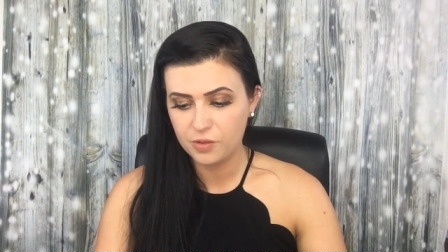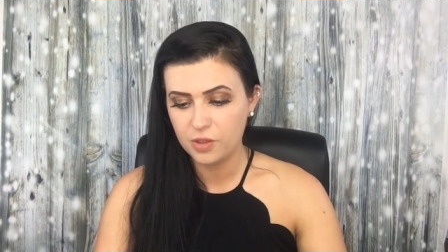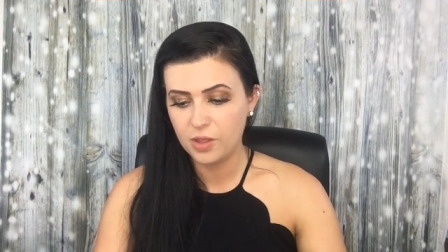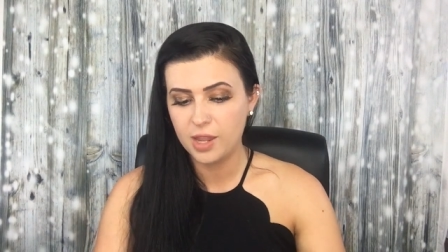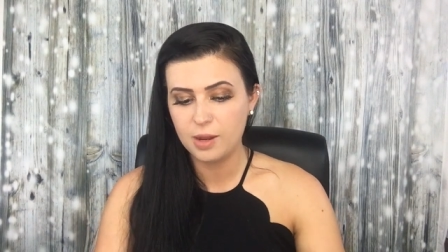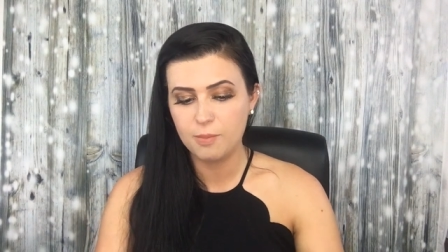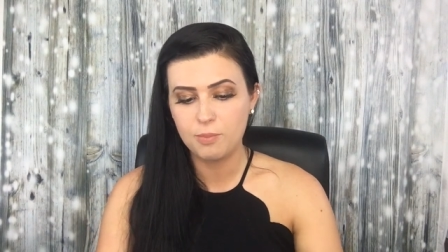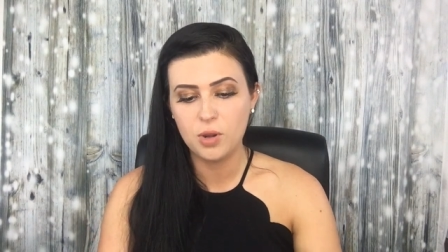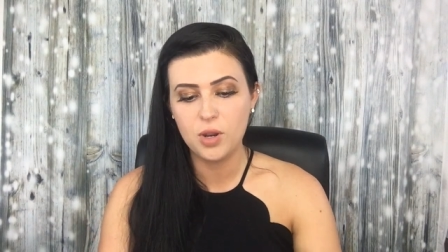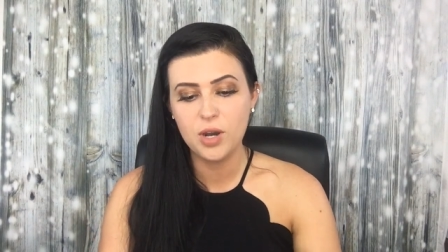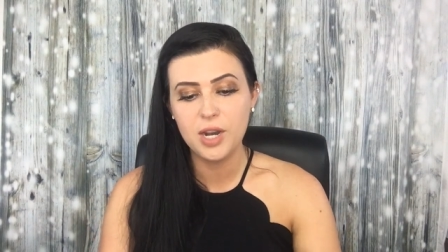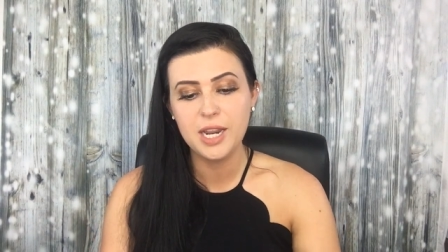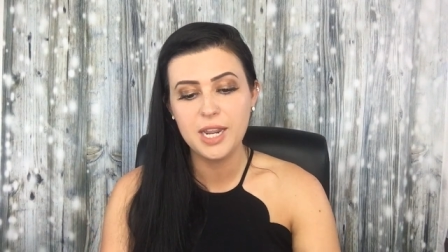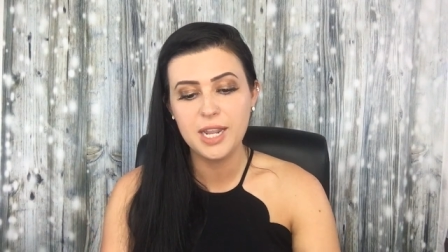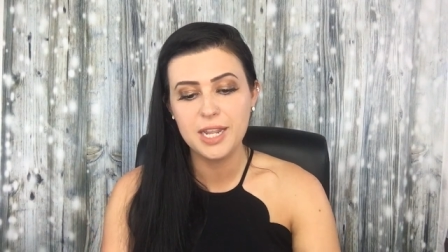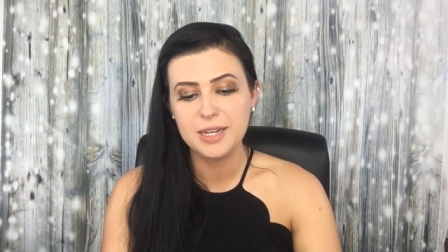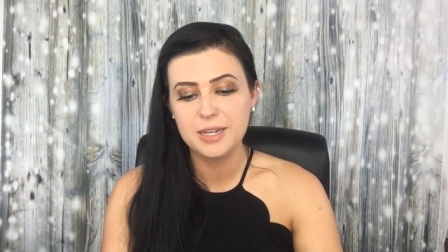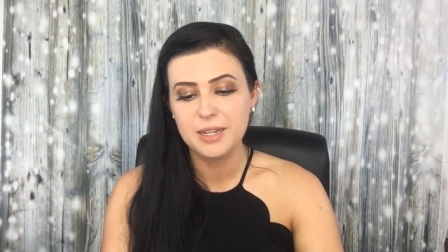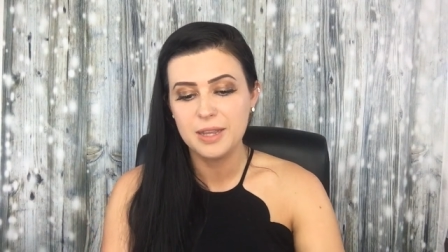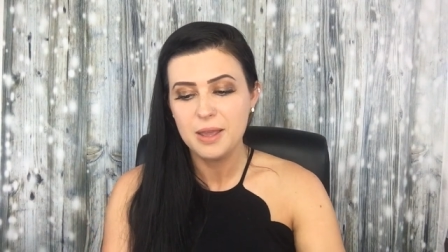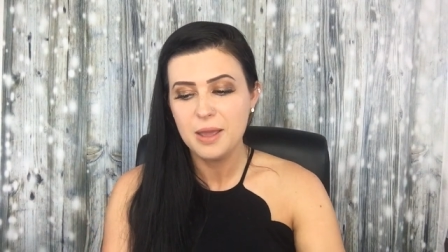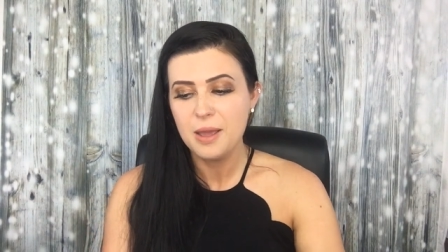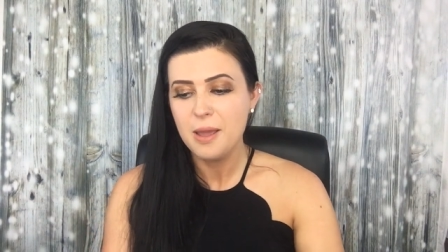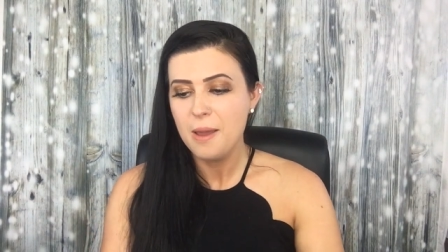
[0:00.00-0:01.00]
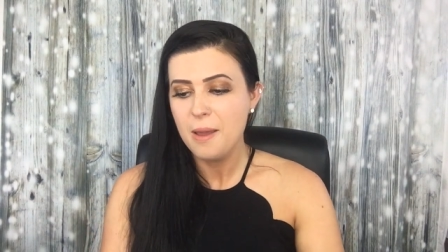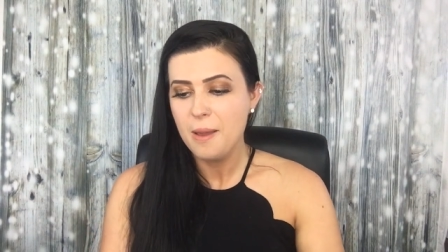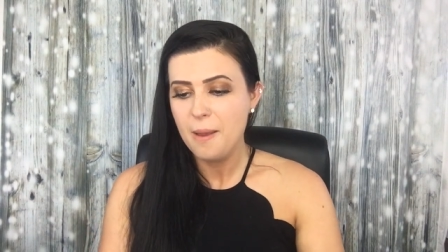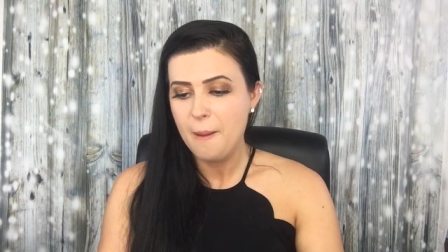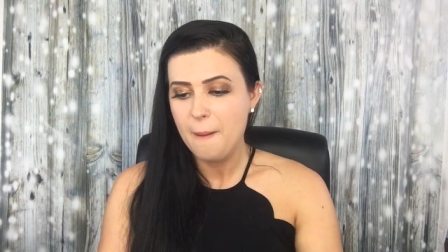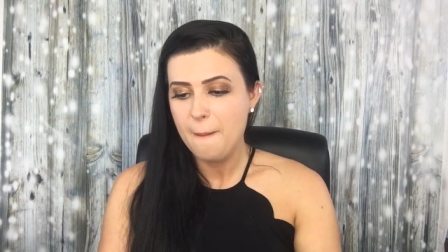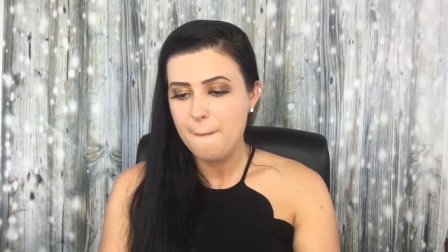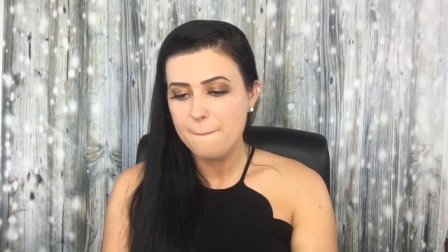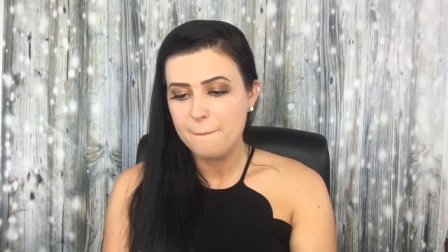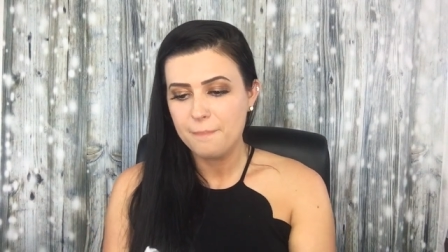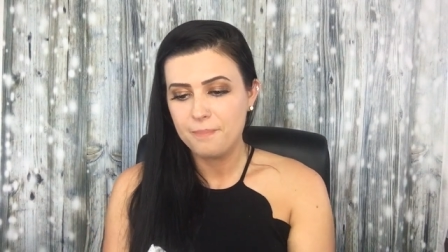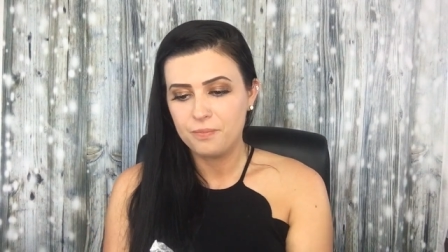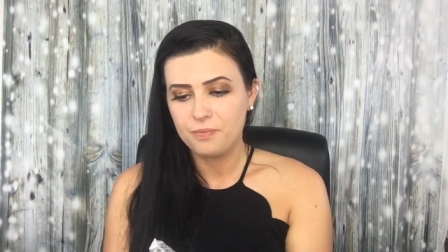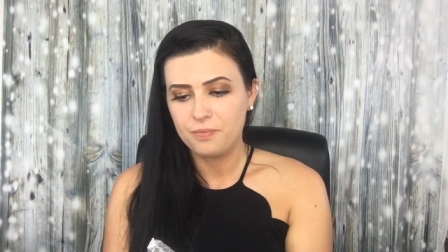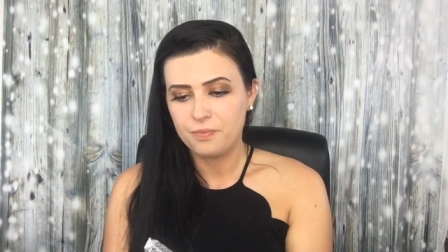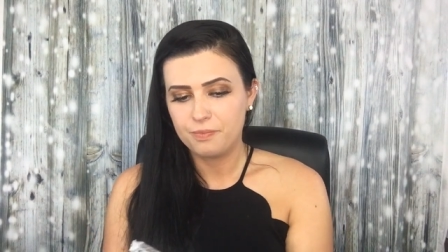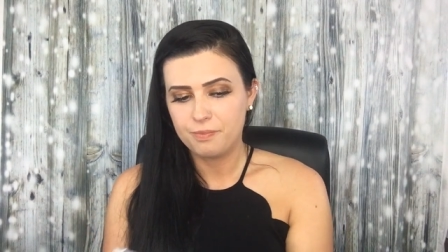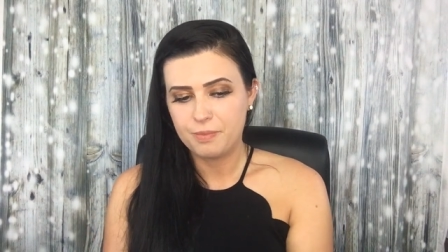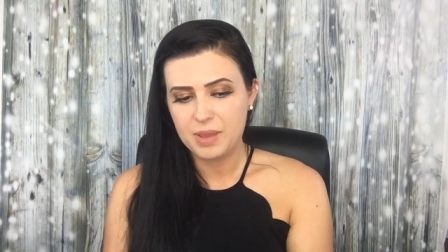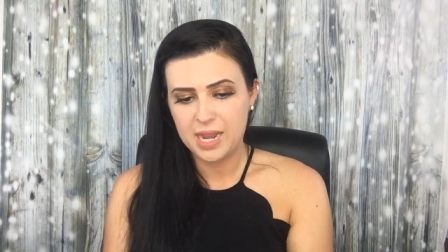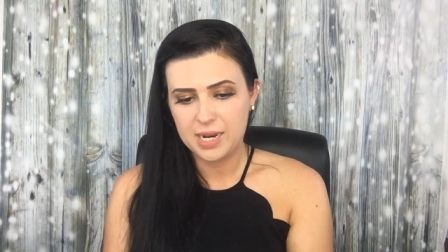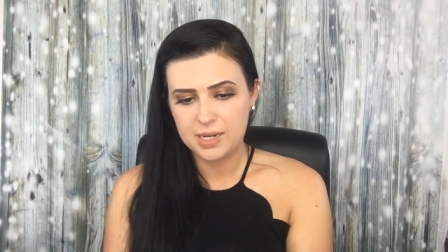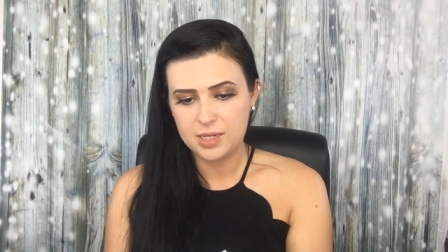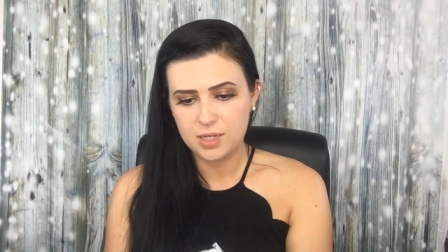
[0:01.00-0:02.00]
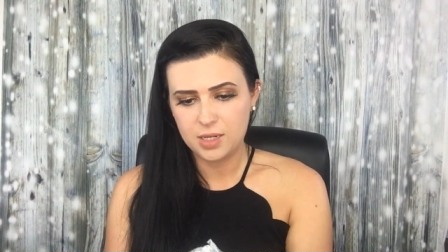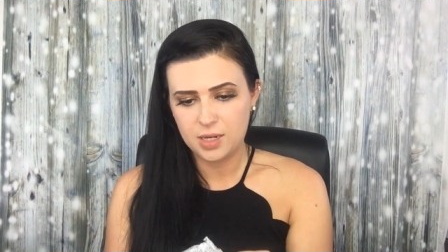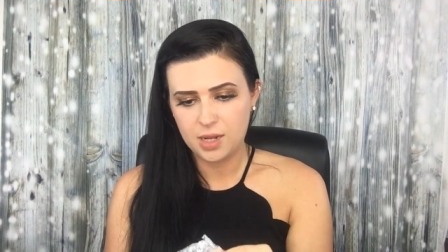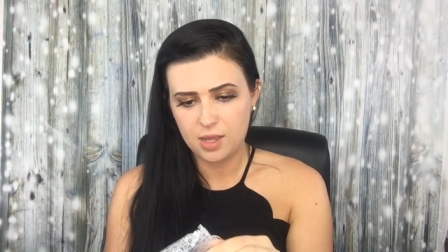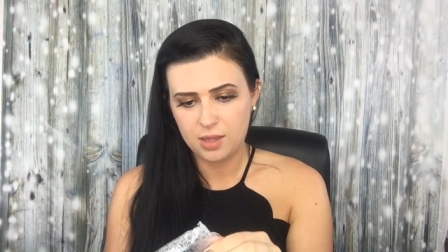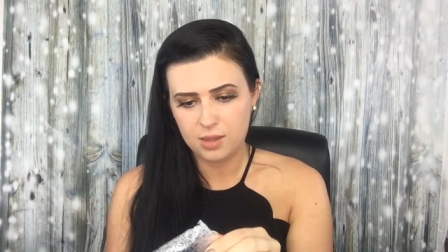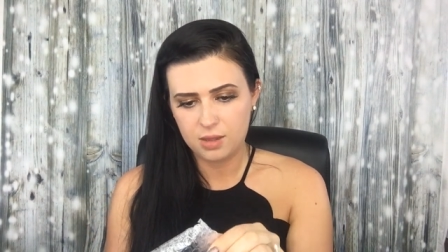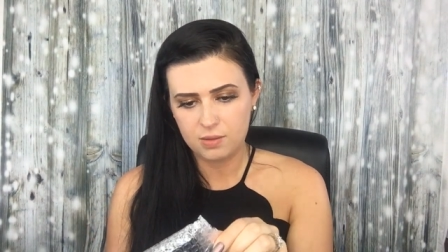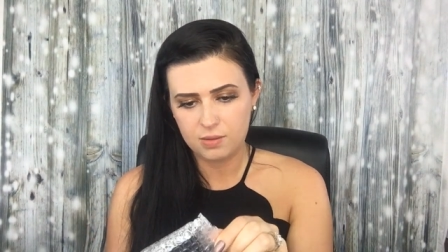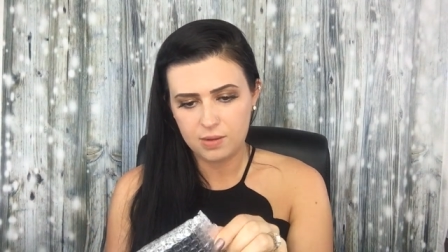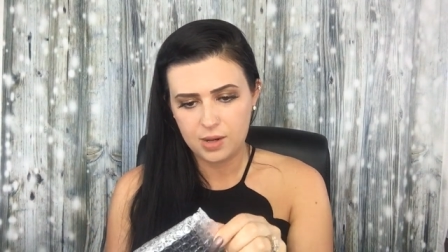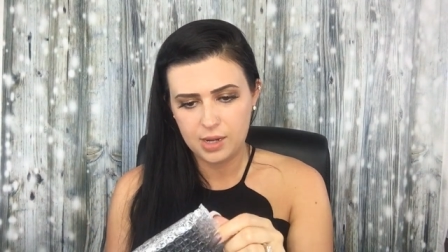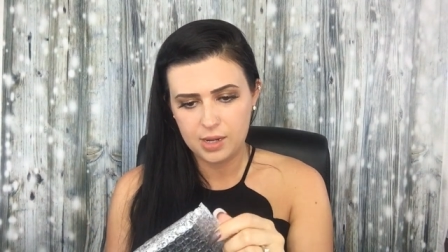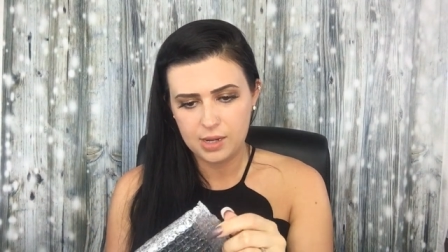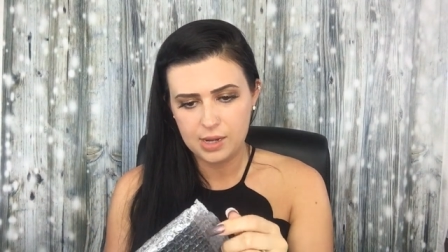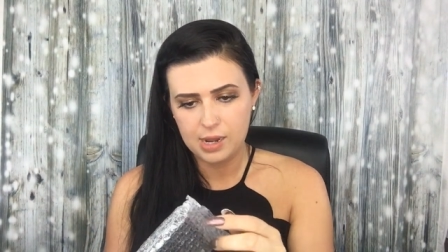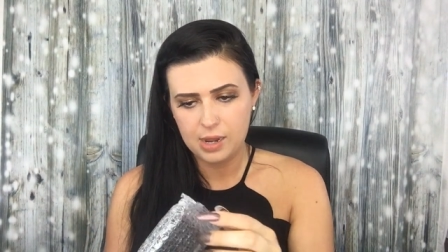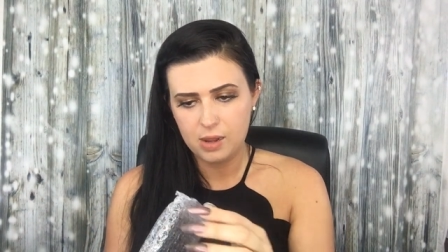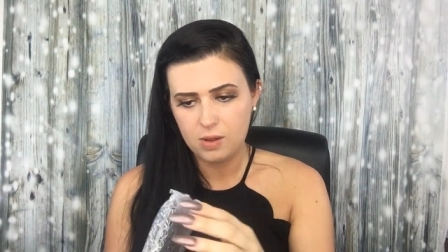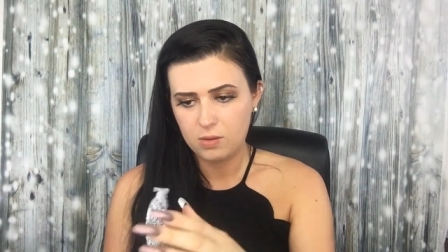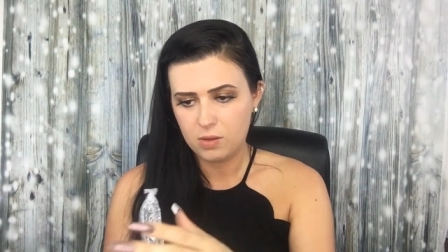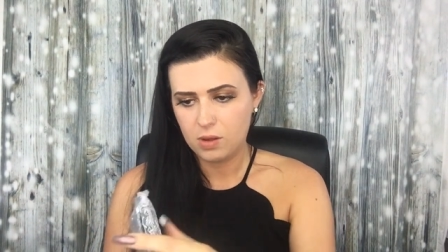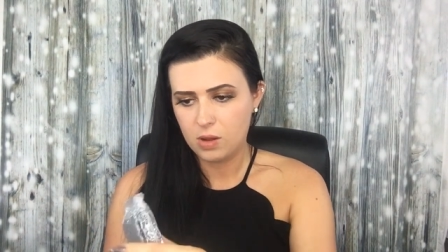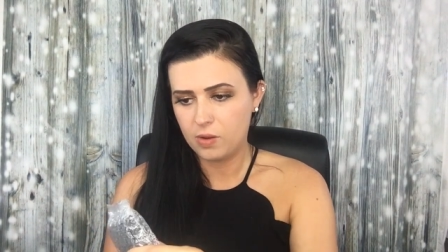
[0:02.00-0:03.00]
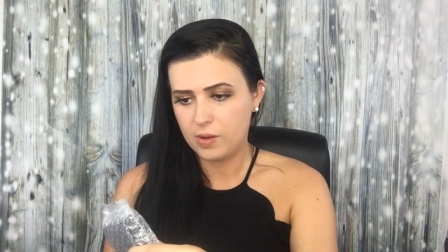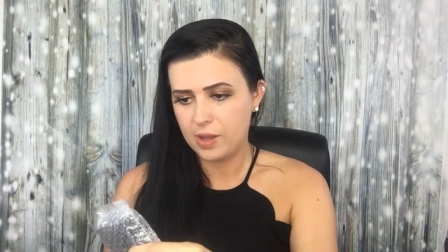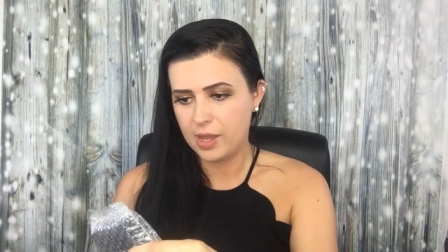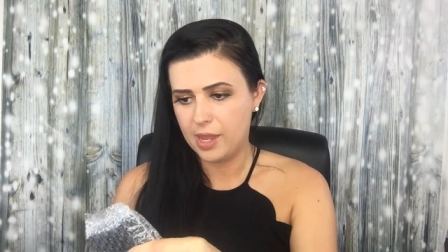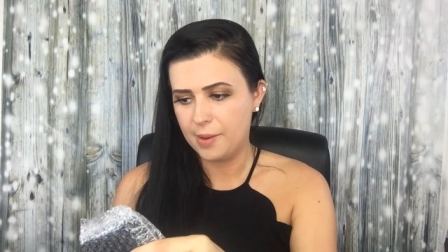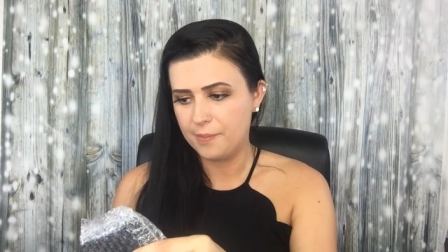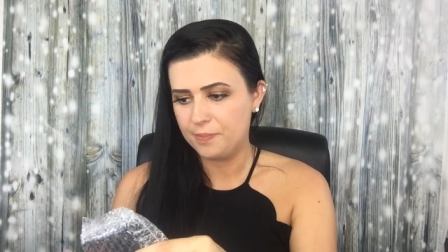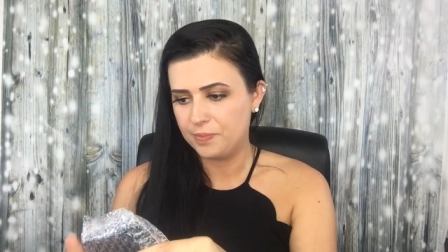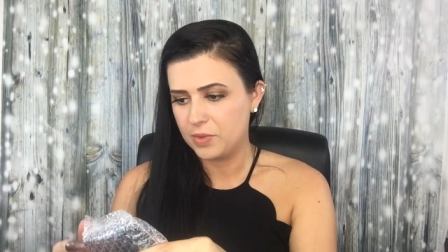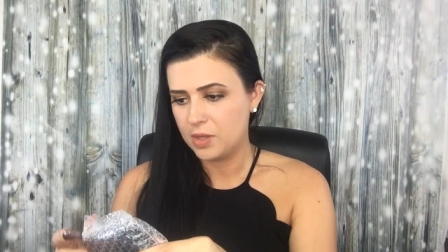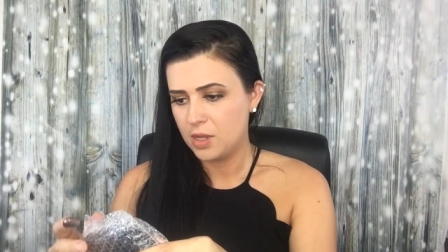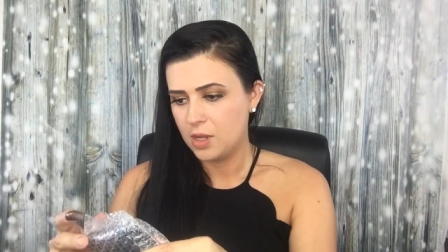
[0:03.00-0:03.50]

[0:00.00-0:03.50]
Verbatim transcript: feel like putting it back together right now. Okay,